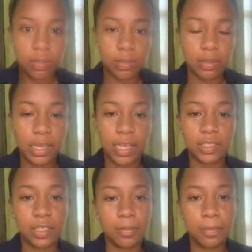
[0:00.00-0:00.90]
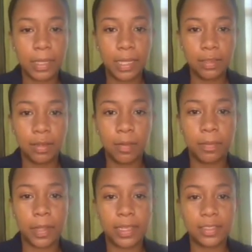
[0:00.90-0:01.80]
The action plan
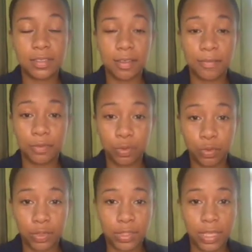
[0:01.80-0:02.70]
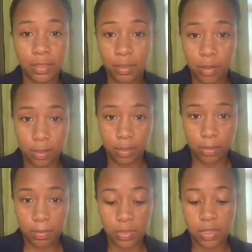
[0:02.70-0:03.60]
comprises of rows and
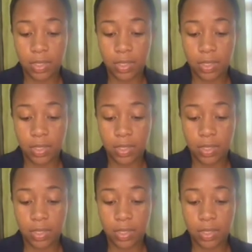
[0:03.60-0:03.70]
columns